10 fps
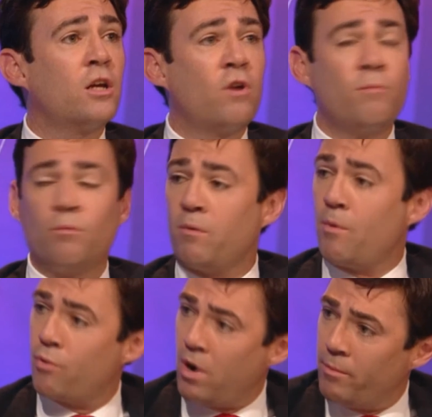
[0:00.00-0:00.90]
Agreement. We
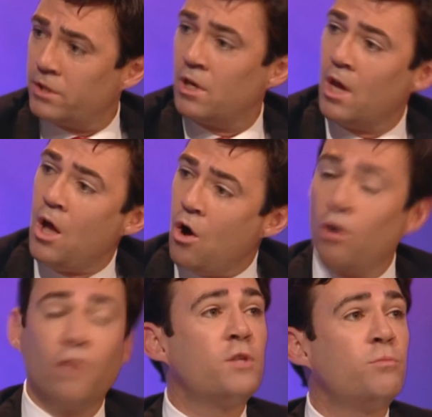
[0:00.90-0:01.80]
were promised
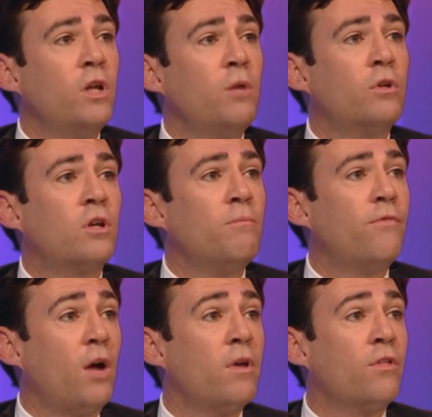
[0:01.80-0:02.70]
all of this money would come
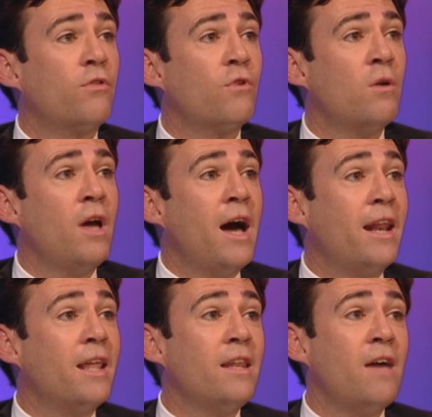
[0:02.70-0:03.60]
flowing through,
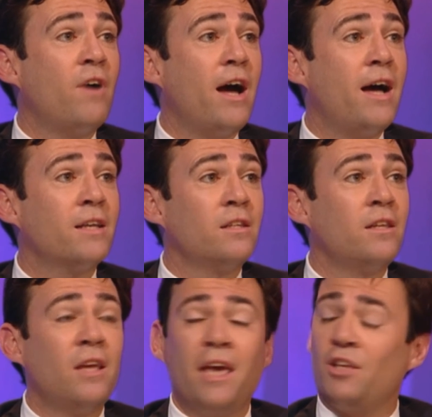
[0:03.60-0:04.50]
and it never has.
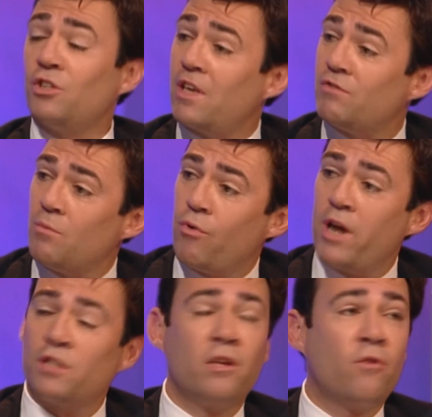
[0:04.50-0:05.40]
And it just gives the
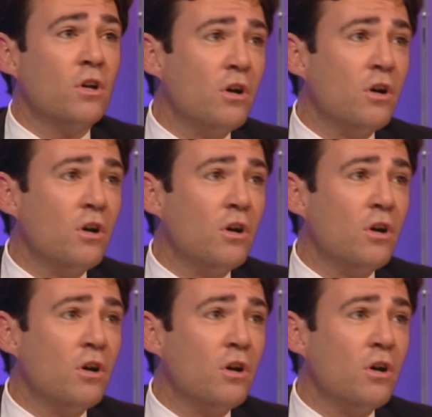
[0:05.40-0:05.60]
impression there is